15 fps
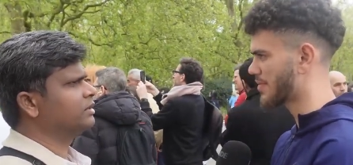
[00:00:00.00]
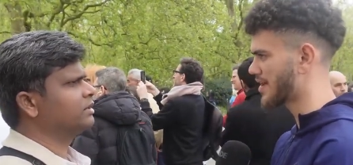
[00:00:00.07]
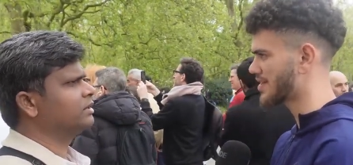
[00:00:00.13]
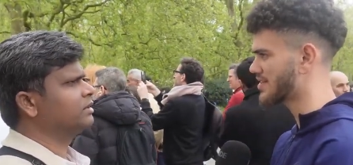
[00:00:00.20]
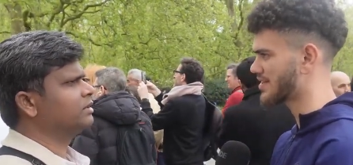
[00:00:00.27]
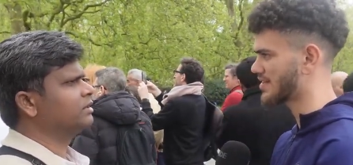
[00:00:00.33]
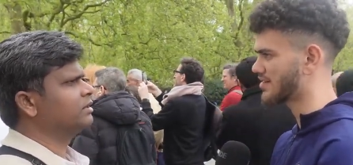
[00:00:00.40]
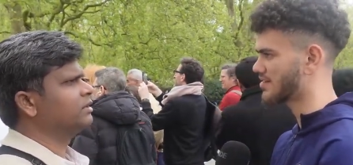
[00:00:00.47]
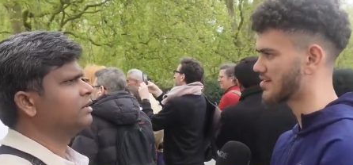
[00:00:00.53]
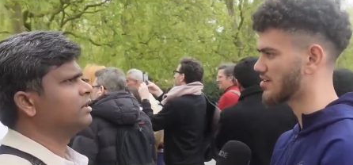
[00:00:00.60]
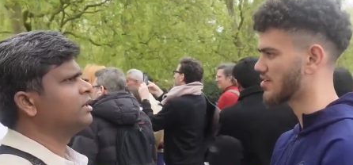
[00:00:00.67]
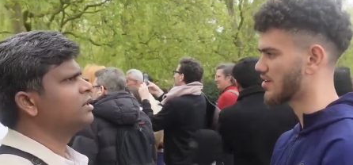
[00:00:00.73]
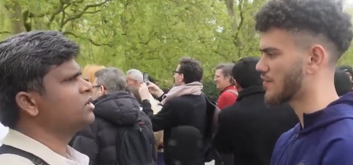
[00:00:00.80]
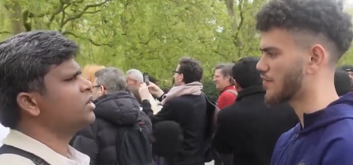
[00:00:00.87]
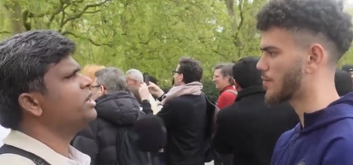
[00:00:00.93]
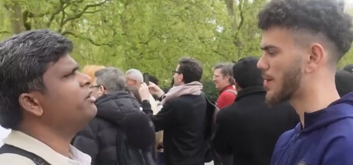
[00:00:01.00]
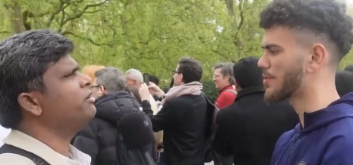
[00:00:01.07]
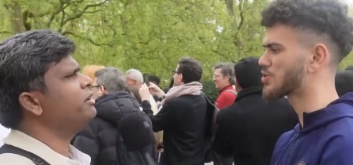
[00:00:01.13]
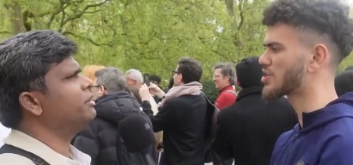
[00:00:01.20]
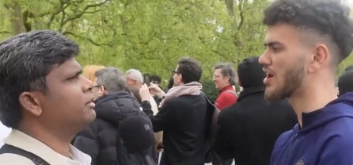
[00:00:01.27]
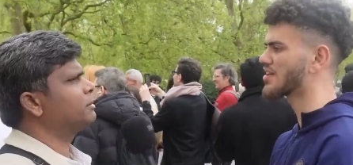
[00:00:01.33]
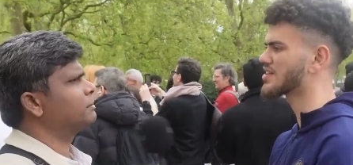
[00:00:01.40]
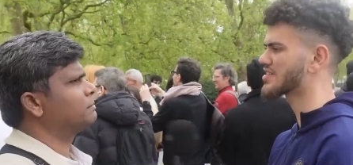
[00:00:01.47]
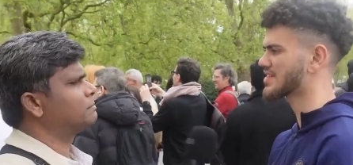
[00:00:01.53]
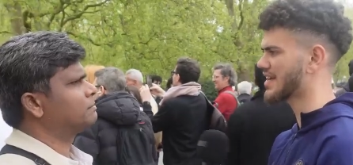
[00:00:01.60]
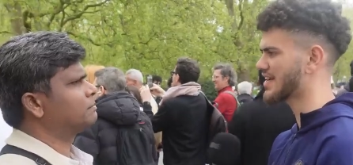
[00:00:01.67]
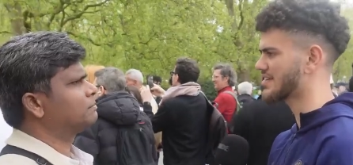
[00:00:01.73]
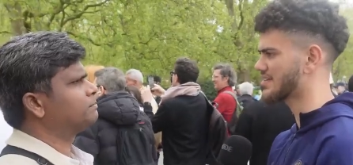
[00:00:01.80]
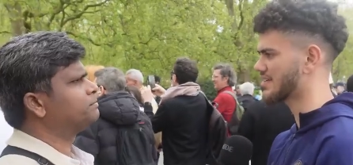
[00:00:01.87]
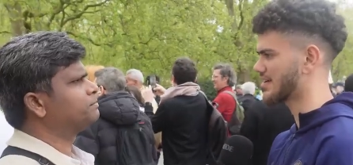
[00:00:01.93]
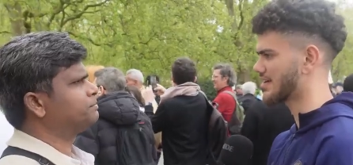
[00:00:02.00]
Speaker 1: made in. So you to understand